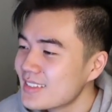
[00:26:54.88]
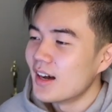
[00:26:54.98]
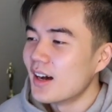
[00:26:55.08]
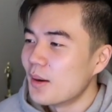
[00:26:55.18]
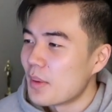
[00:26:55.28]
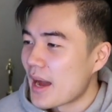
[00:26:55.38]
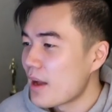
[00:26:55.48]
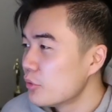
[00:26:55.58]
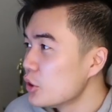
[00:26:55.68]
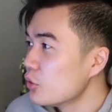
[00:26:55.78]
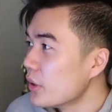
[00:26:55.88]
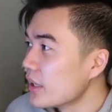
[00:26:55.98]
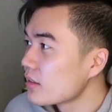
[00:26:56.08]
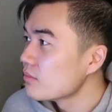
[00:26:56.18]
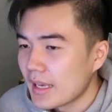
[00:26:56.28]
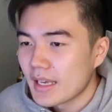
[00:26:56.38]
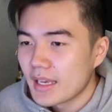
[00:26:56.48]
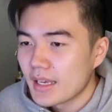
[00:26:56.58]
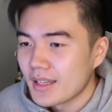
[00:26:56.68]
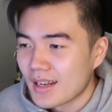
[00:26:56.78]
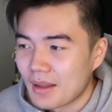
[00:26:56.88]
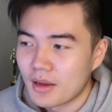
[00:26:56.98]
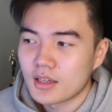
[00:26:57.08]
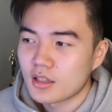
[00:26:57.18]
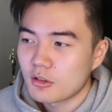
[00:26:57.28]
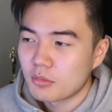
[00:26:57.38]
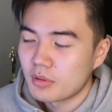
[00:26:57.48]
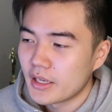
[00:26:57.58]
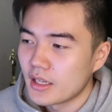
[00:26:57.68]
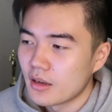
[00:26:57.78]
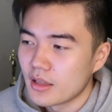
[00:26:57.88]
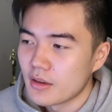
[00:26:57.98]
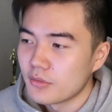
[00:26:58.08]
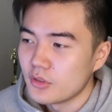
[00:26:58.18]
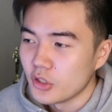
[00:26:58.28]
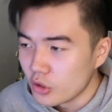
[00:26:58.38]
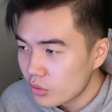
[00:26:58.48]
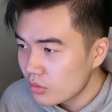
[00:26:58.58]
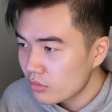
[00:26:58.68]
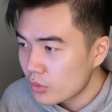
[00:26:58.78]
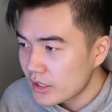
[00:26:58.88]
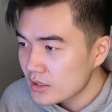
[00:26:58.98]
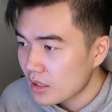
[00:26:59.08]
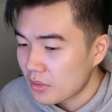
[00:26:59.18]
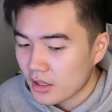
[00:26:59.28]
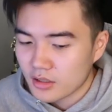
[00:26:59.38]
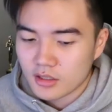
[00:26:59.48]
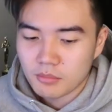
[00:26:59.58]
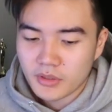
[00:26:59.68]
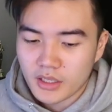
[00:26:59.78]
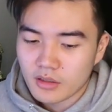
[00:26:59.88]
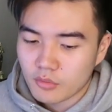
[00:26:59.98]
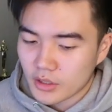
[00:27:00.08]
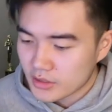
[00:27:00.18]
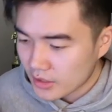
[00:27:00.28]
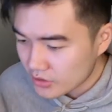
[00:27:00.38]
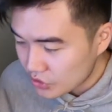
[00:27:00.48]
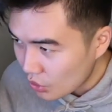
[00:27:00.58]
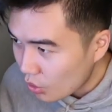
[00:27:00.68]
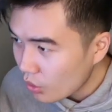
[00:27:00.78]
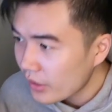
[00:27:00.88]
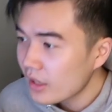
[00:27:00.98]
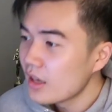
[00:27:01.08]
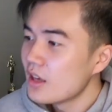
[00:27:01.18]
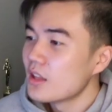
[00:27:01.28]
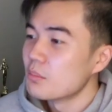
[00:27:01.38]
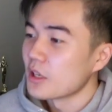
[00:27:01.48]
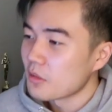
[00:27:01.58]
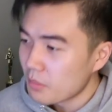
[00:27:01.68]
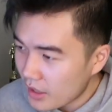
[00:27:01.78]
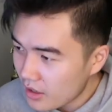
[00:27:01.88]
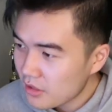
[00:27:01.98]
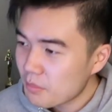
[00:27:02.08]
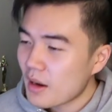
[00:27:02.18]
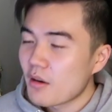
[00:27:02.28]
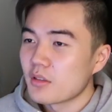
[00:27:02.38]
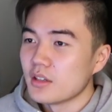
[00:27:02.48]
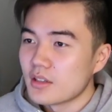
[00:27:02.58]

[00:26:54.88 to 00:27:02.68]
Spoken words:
I have Dune winning. And I'm not going to complain if Dune wins. I'm not going to complain of West Side Story, Macbeth, Power of the